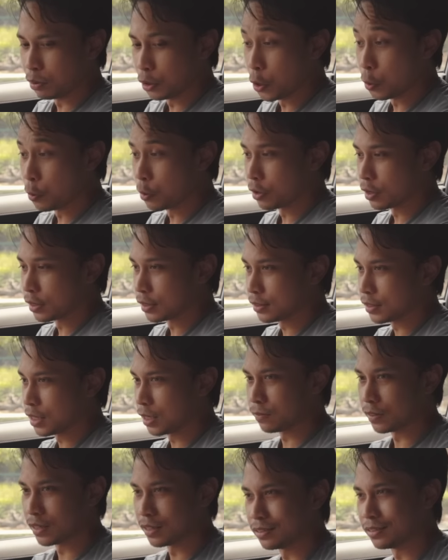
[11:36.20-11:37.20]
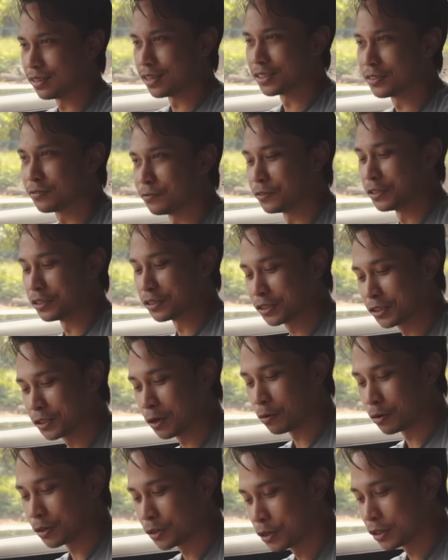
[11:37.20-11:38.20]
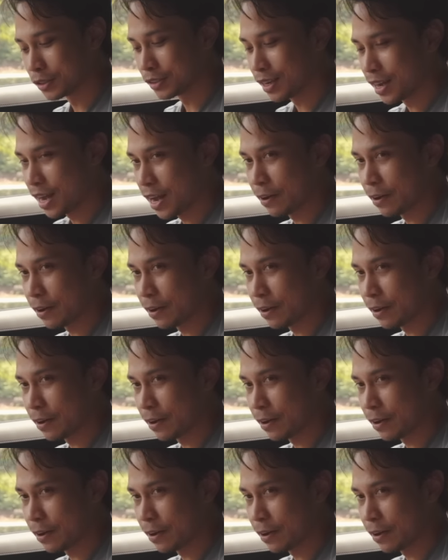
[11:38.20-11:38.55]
blower itself, and it does feel so good to